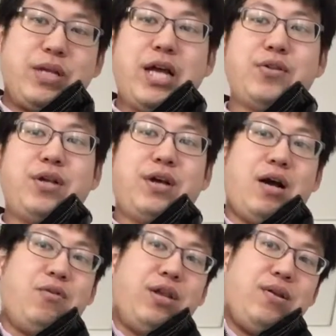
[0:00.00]
Catholic
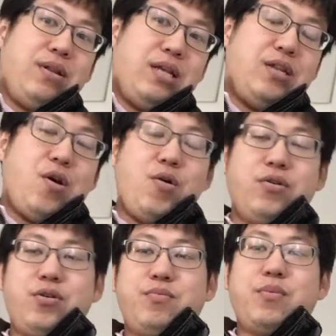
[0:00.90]
are only, you know,
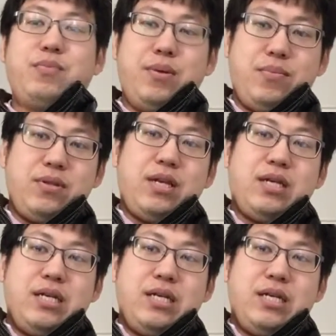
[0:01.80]
group of people.